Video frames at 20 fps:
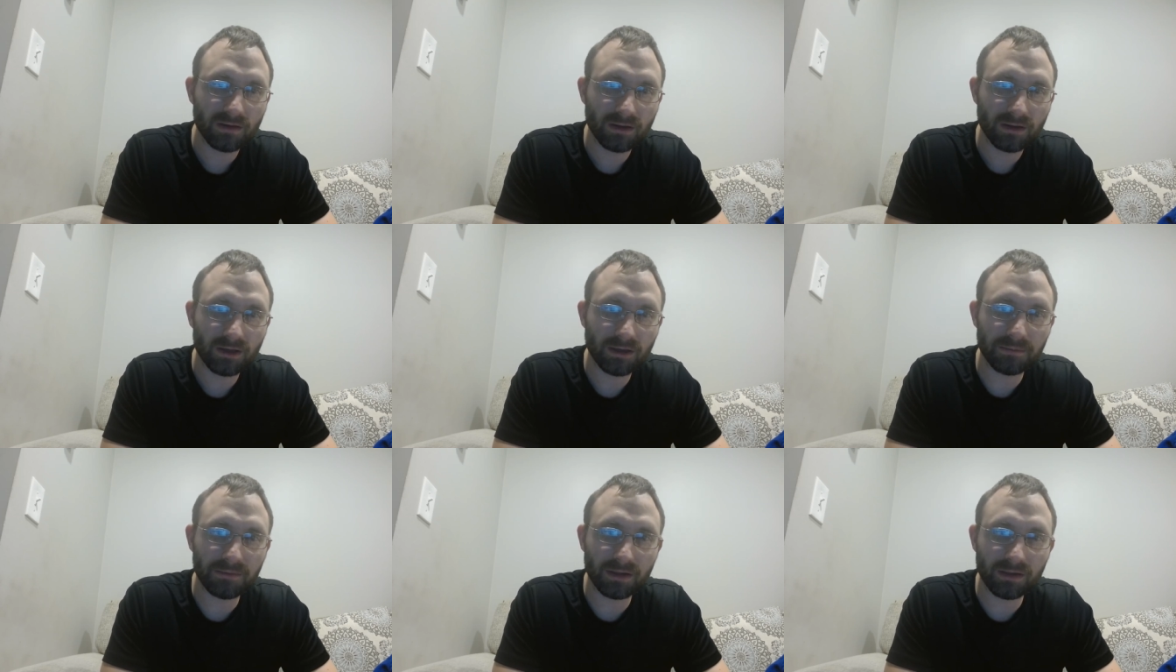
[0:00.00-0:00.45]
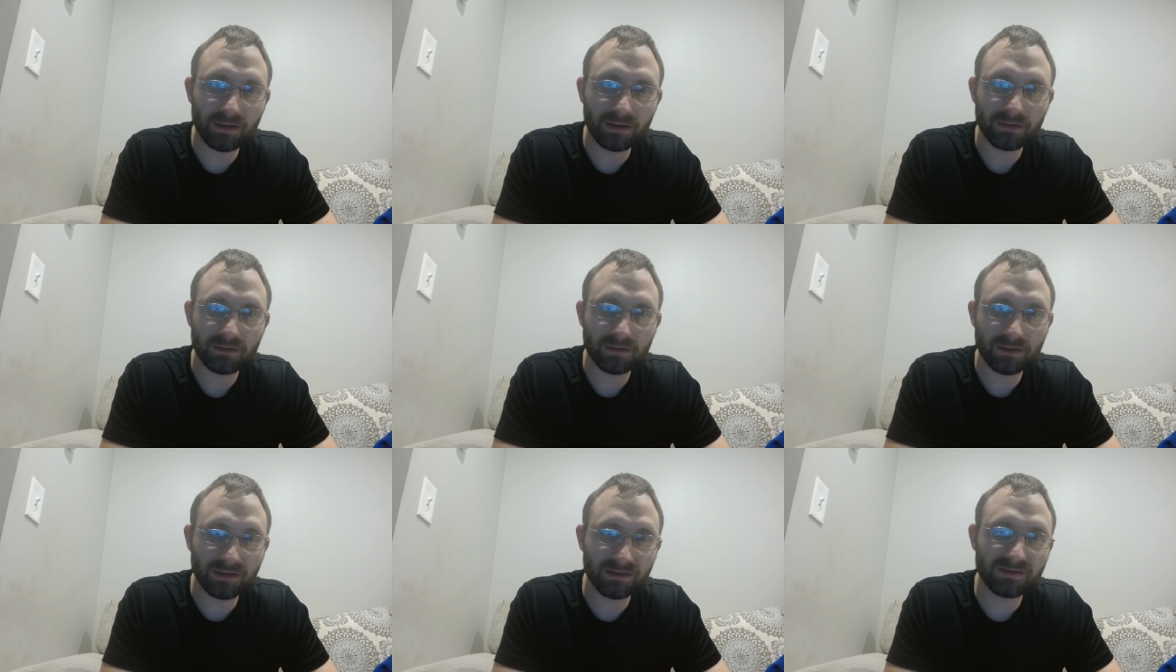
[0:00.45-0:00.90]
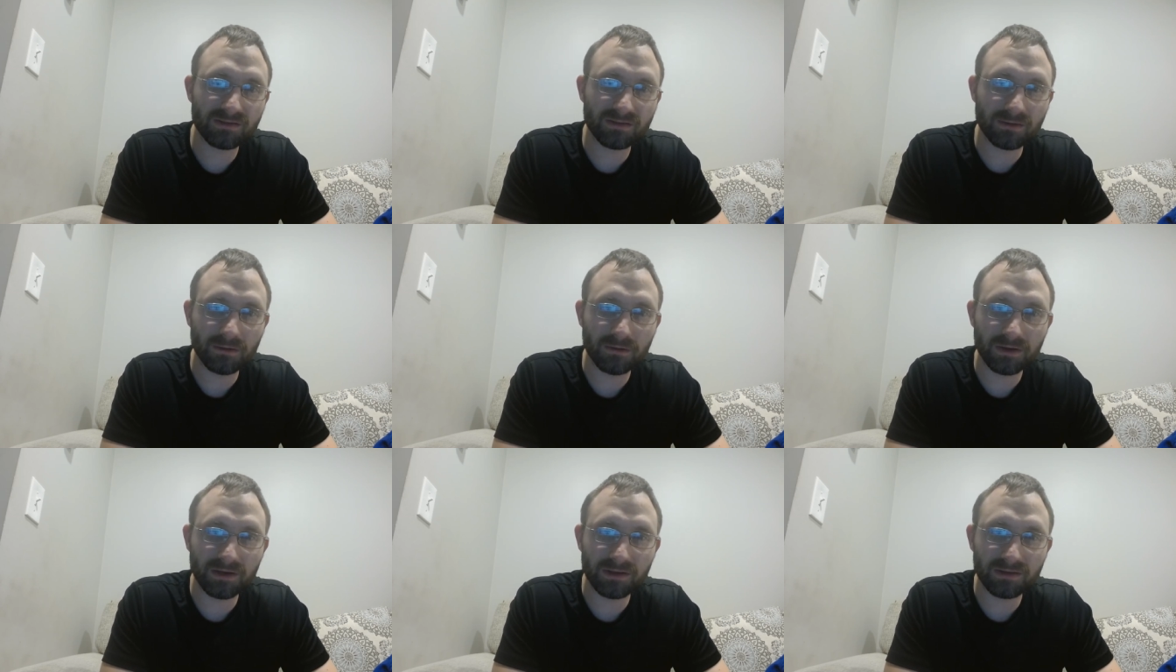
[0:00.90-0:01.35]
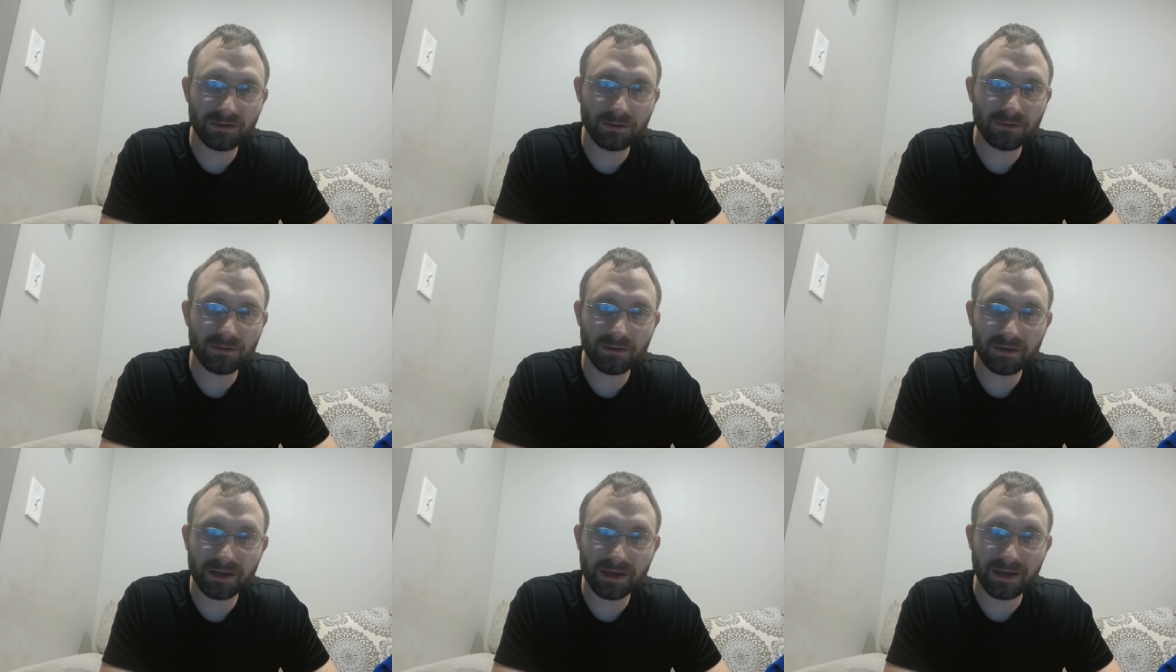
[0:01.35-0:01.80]
I mean, these stories
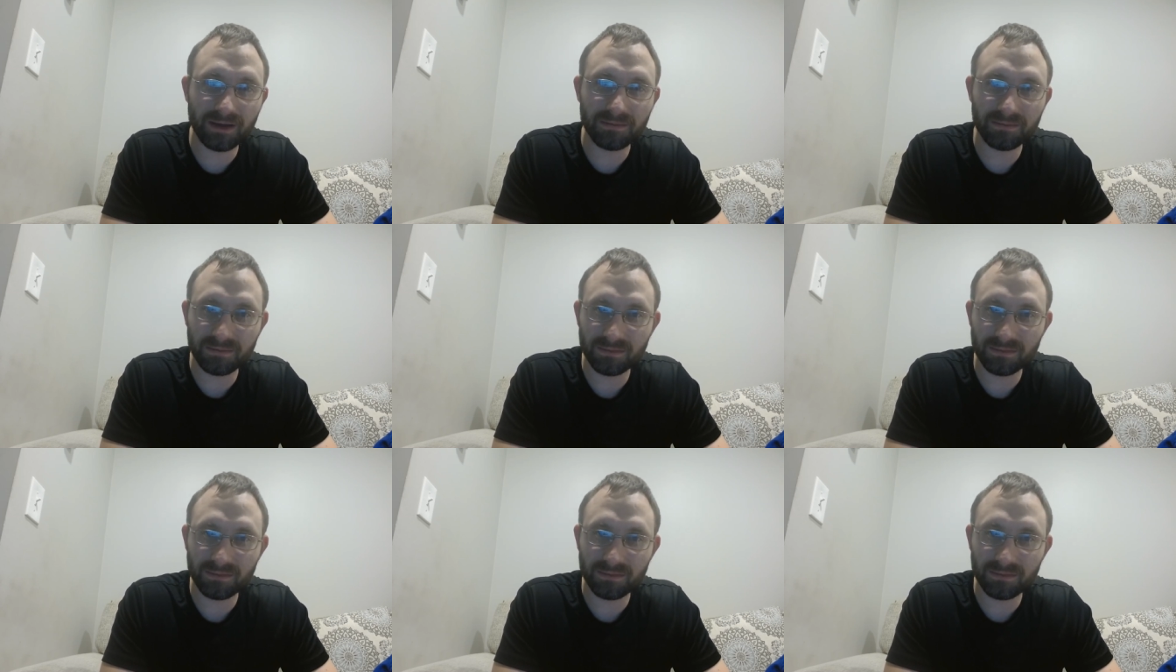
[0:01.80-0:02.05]
though can